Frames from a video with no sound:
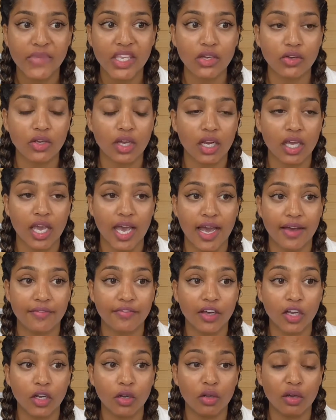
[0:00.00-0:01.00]
You're going to
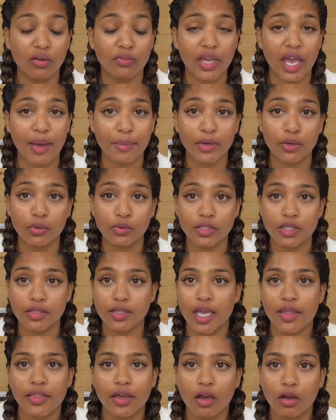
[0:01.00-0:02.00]
have a lot of chemicals
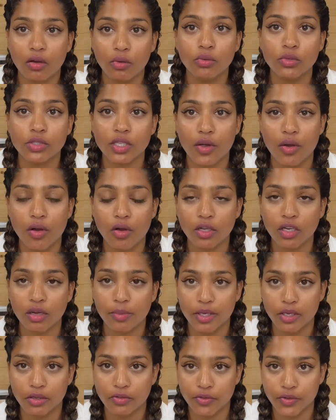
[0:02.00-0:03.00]
in there that also aren't
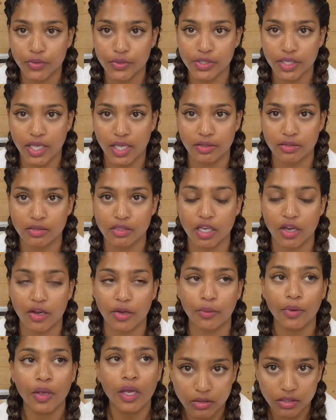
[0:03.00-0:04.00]
going to be good for your skin.
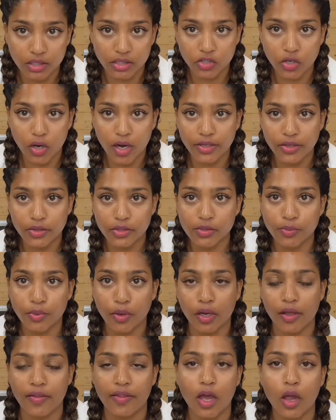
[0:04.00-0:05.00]
So try and use a
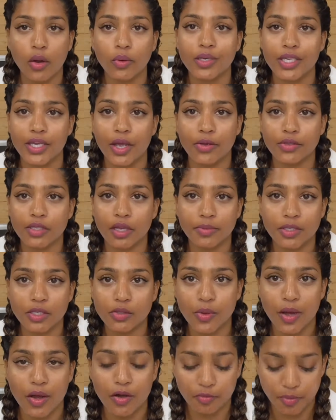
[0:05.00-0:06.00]
product that only goes up
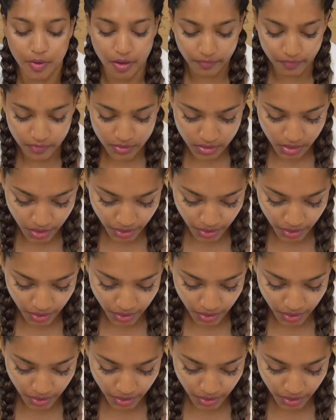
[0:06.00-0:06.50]
to 12 months.